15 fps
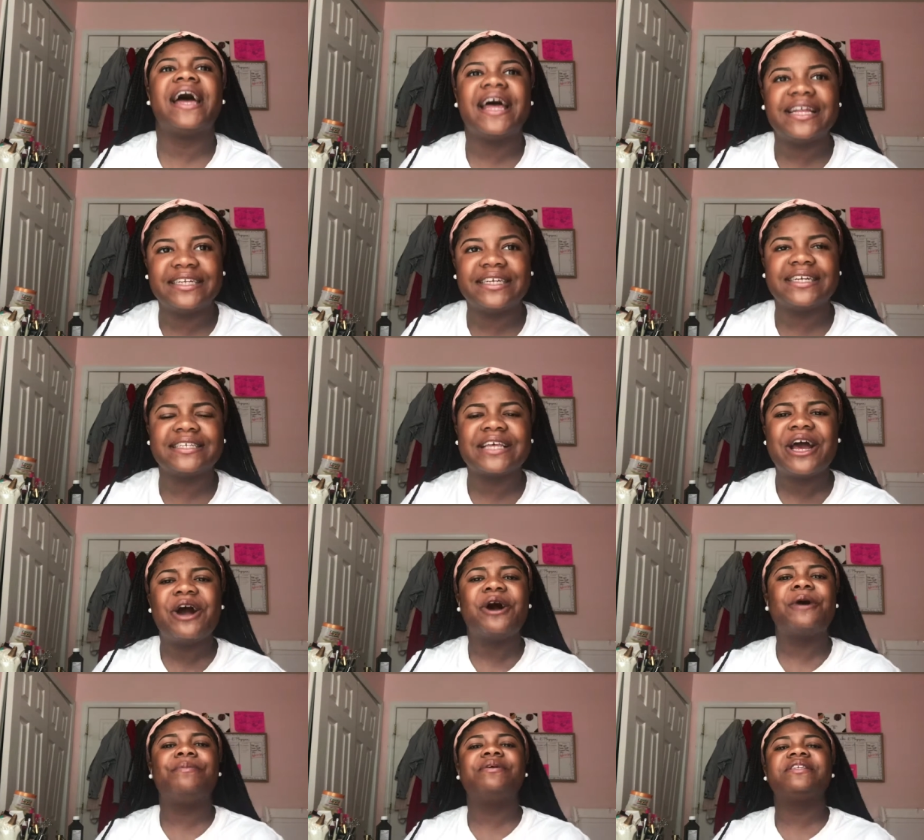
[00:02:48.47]
edges,
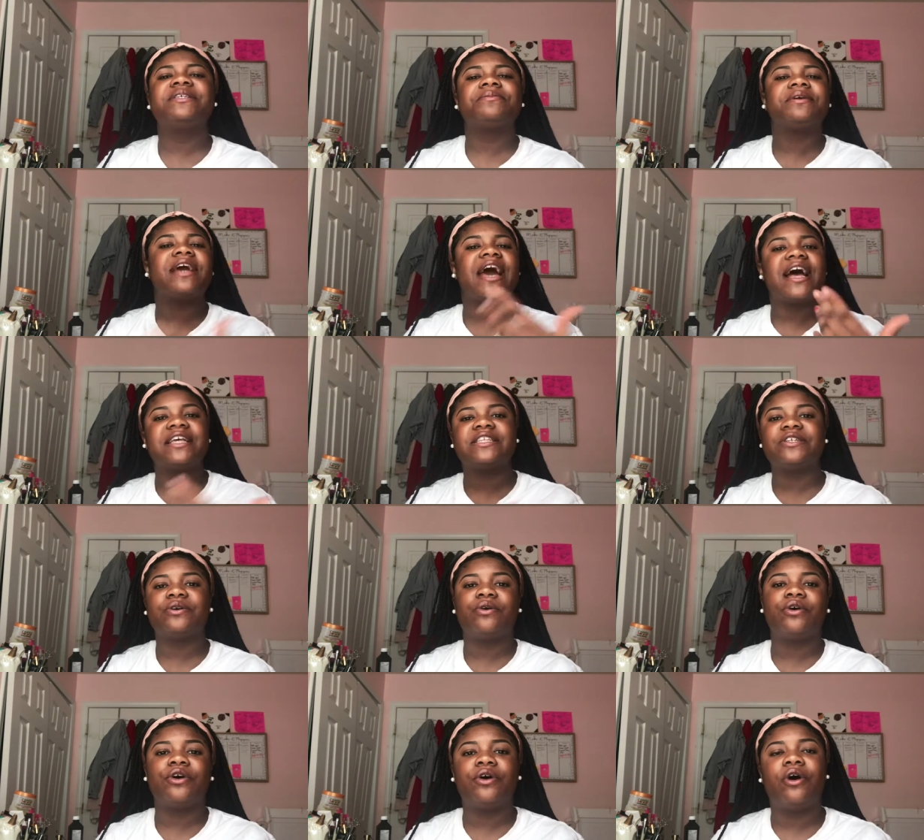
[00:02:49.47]
or put some
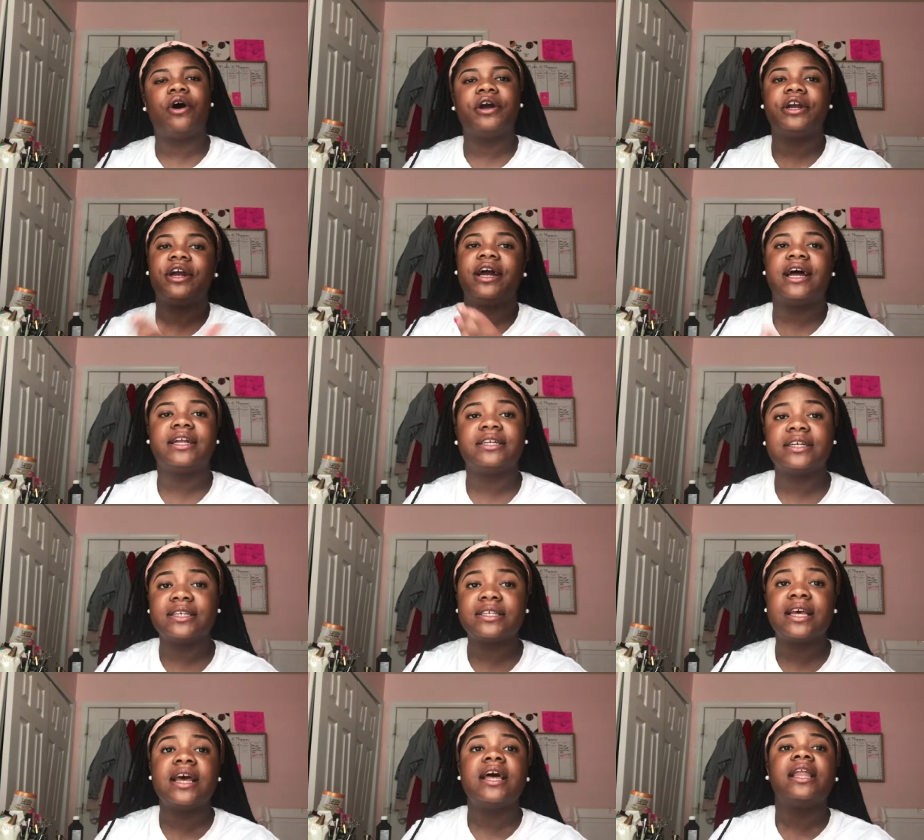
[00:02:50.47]
castor oil on your
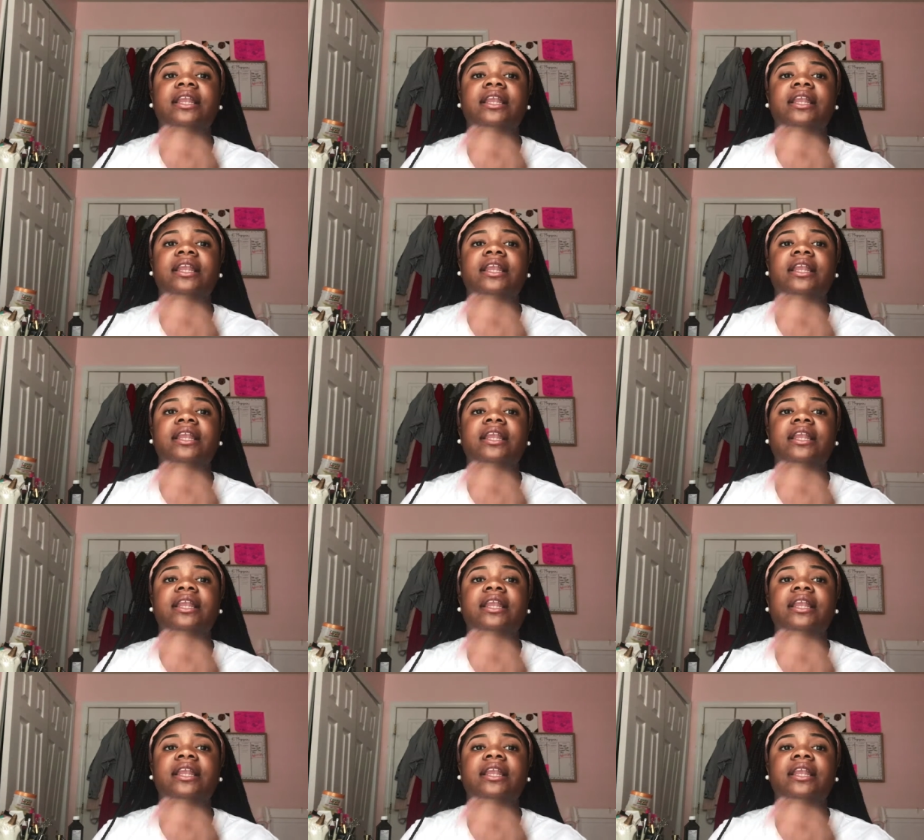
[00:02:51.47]
edges.